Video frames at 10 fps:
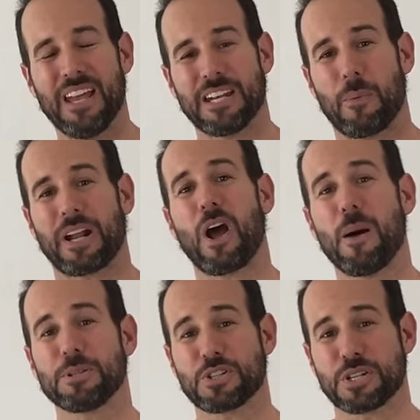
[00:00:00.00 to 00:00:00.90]
Now, it
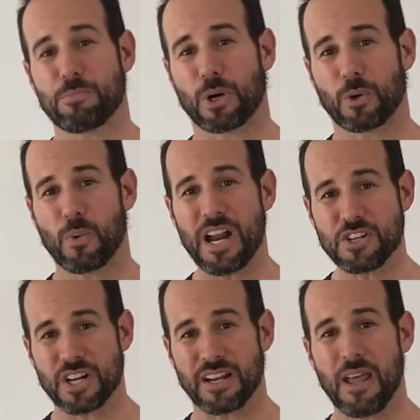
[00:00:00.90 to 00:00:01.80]
accomplishes
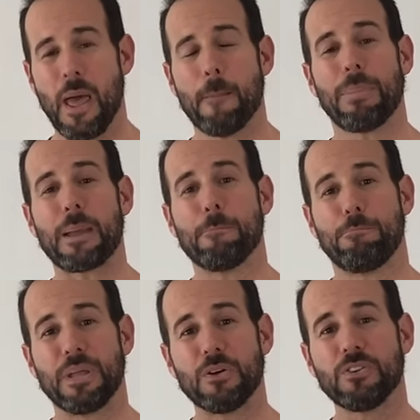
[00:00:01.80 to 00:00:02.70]
progression by
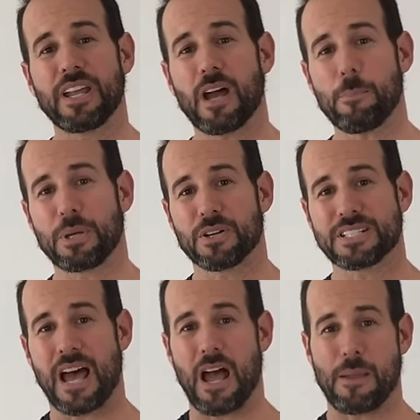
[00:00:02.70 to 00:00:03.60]
building up your
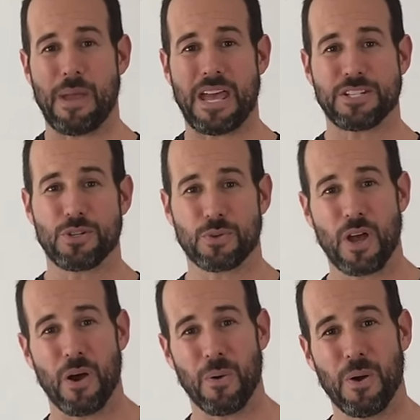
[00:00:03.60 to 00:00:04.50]
time as you
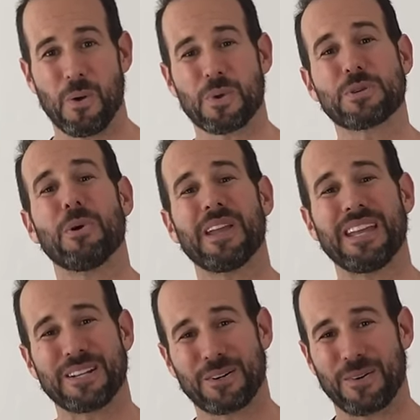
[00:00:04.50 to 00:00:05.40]
go, which will
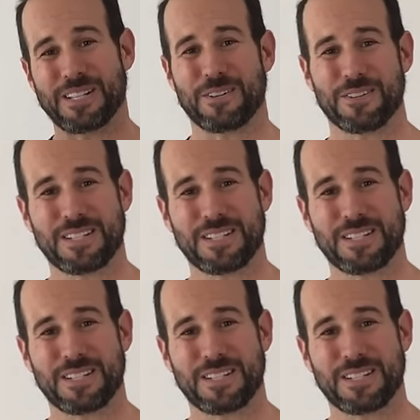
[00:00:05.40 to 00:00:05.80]
increase your